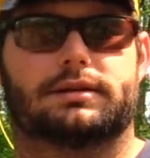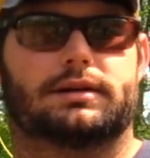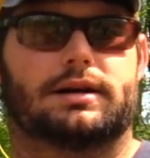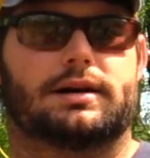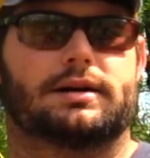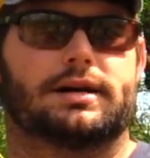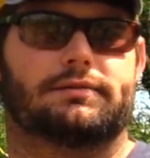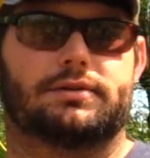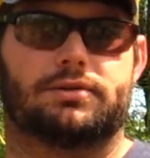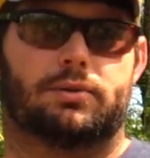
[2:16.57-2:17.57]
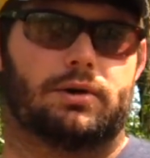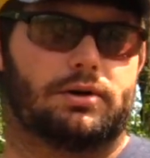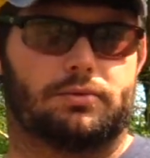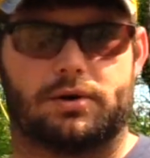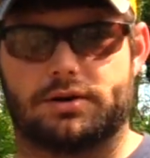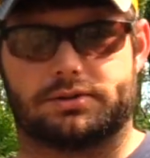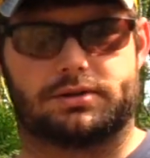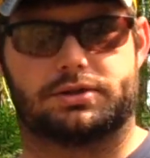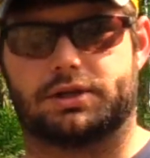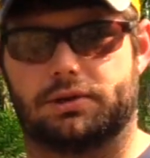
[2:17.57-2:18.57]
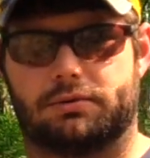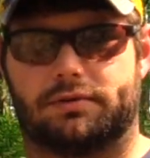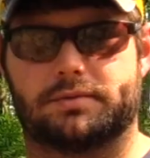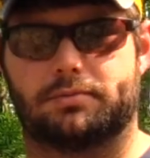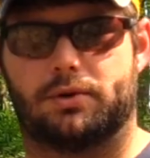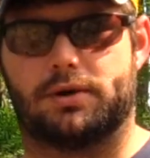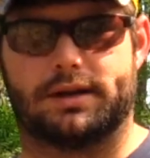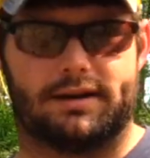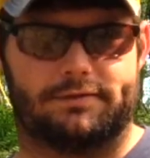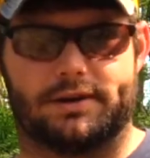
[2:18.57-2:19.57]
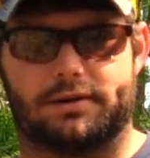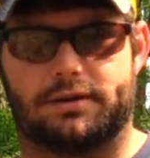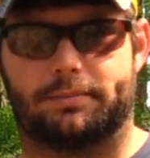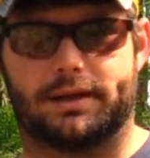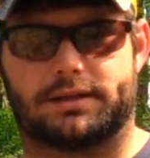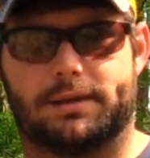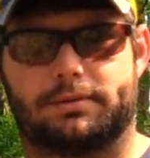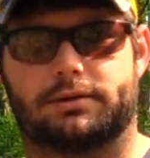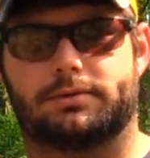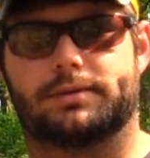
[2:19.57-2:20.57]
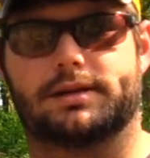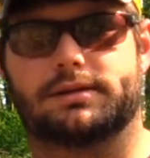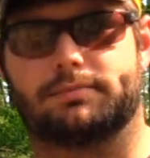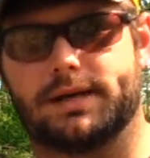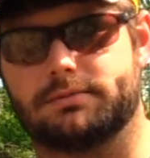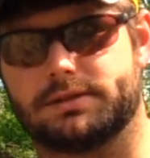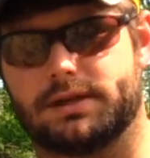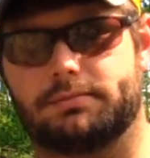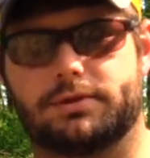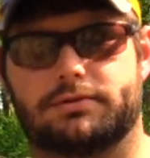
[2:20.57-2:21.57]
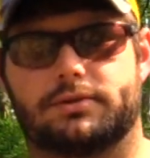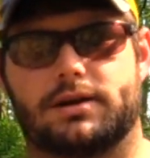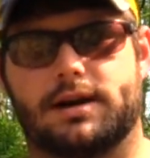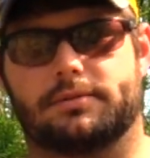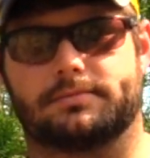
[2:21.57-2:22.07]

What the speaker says: Even though the water was chilled from the morning, I figured it had picked up a little bit and the bait was up moving around.